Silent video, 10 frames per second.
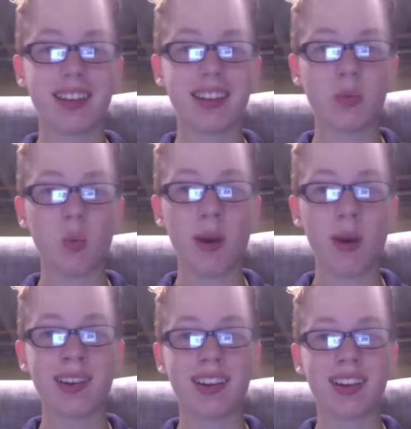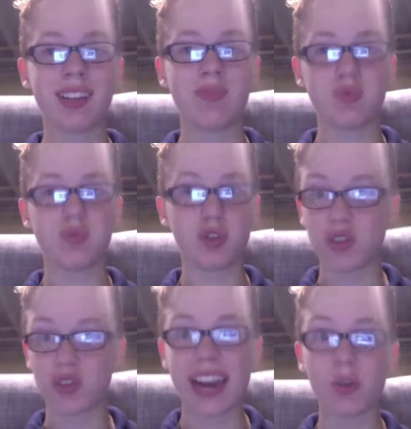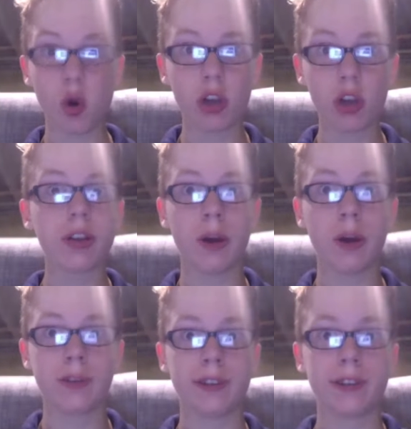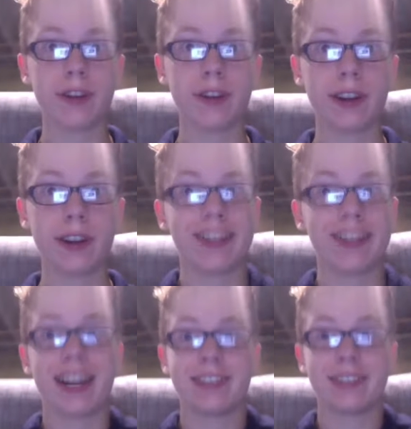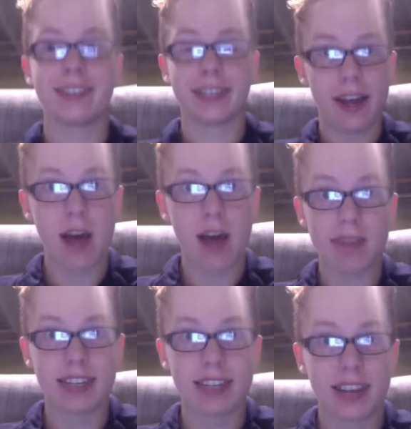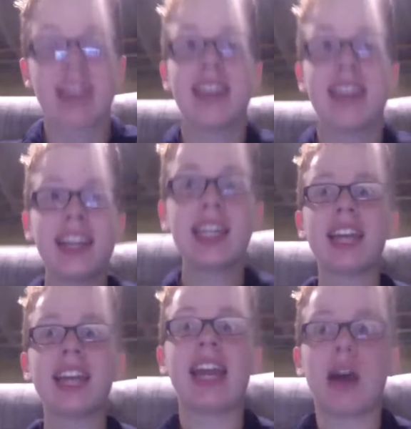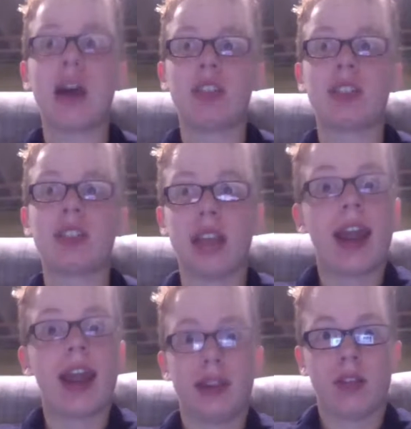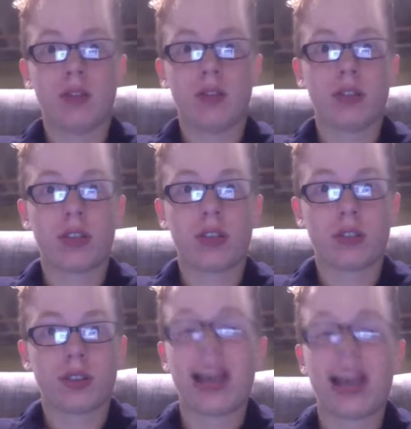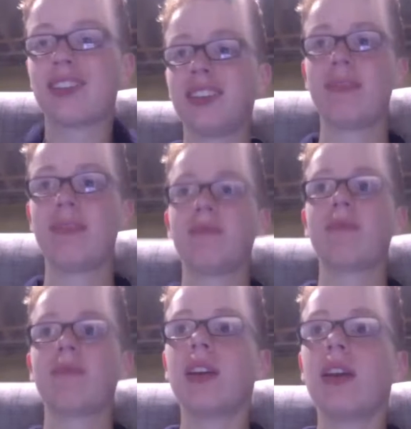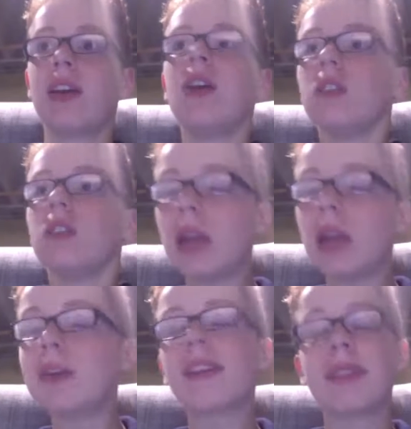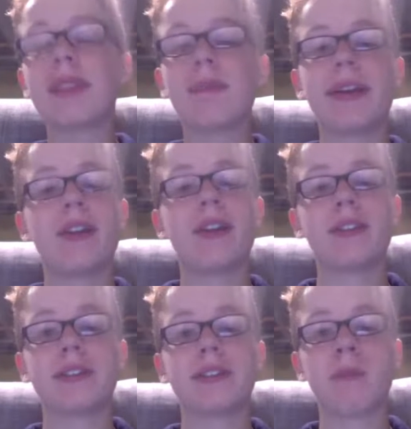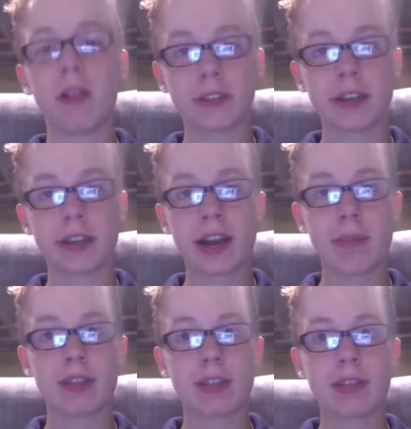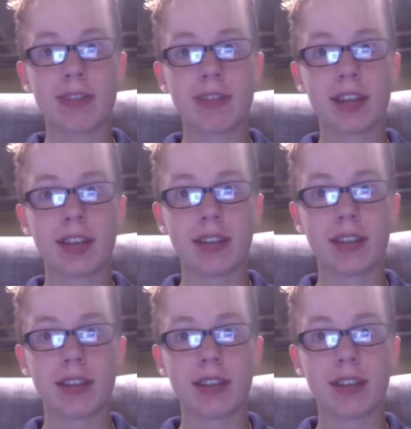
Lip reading: one great roller coaster, and that's the Comet. They need like an outstanding roller coaster, actually. Maybe something a bit on the smaller side, but something like